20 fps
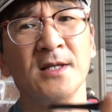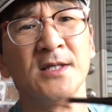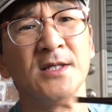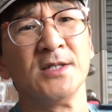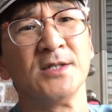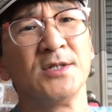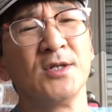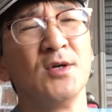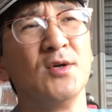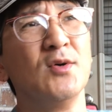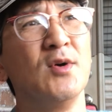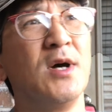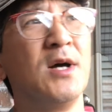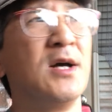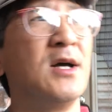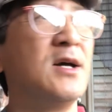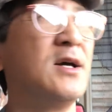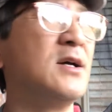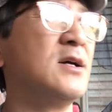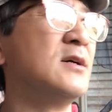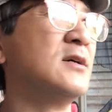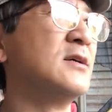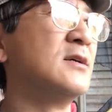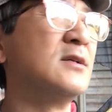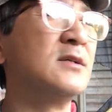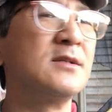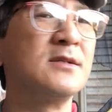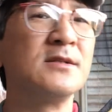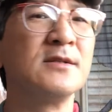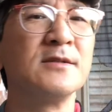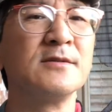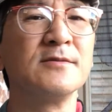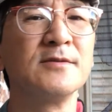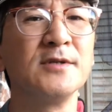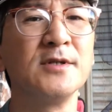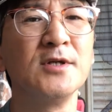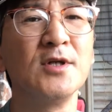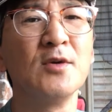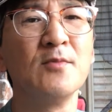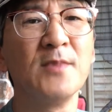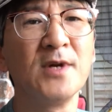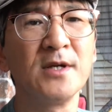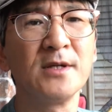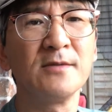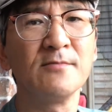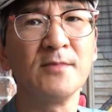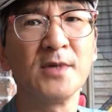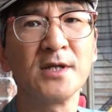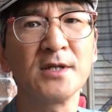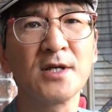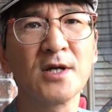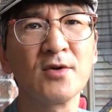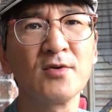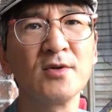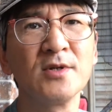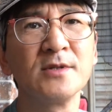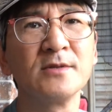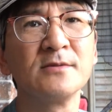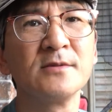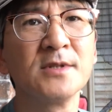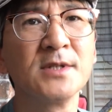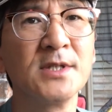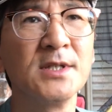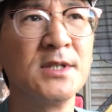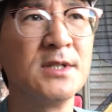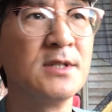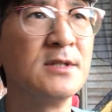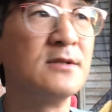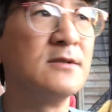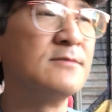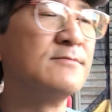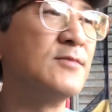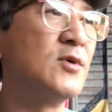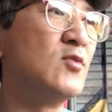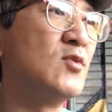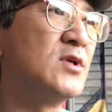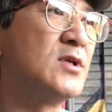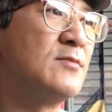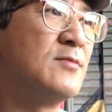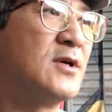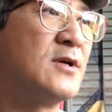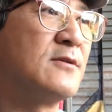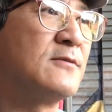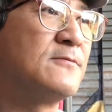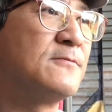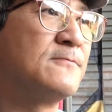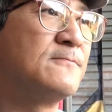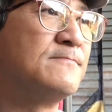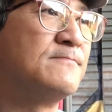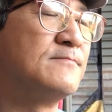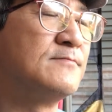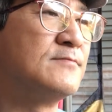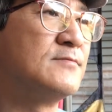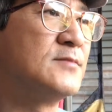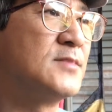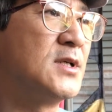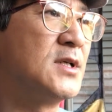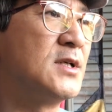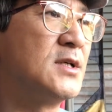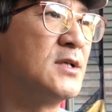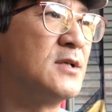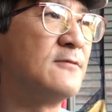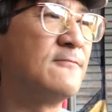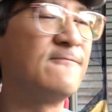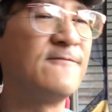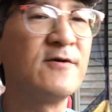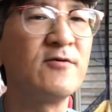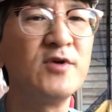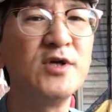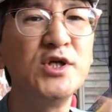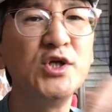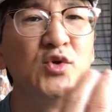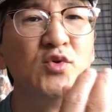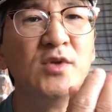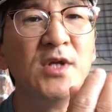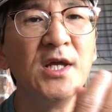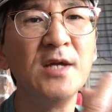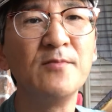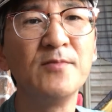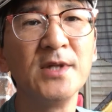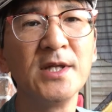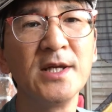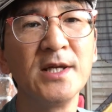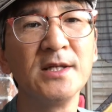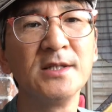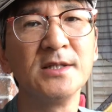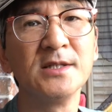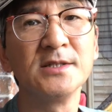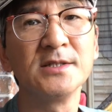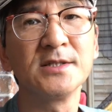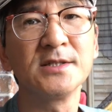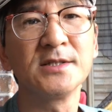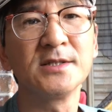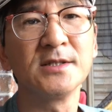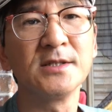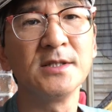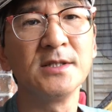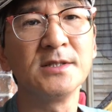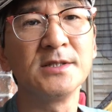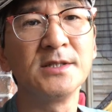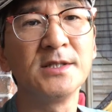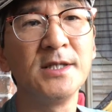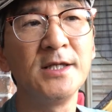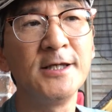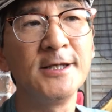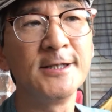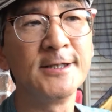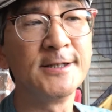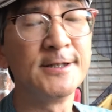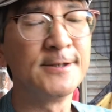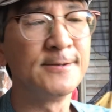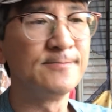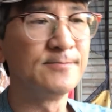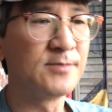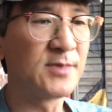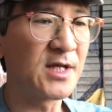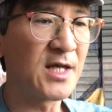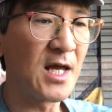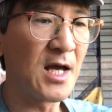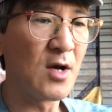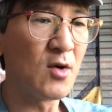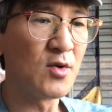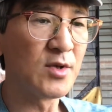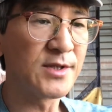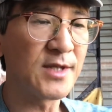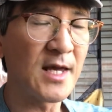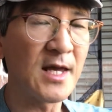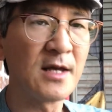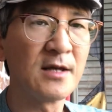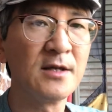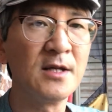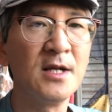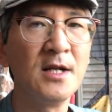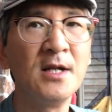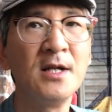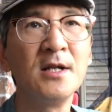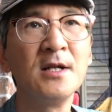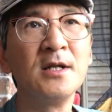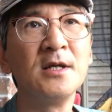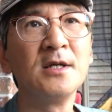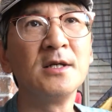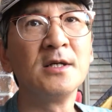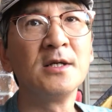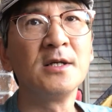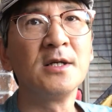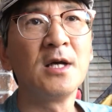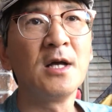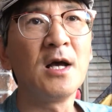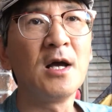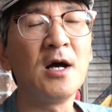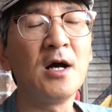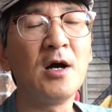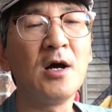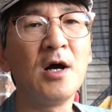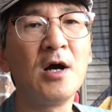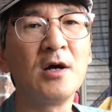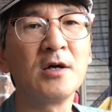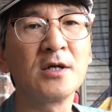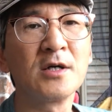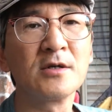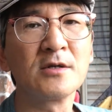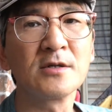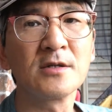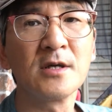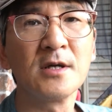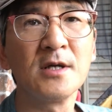So, my current, one of my very unique blend is the Galwith Hoggart,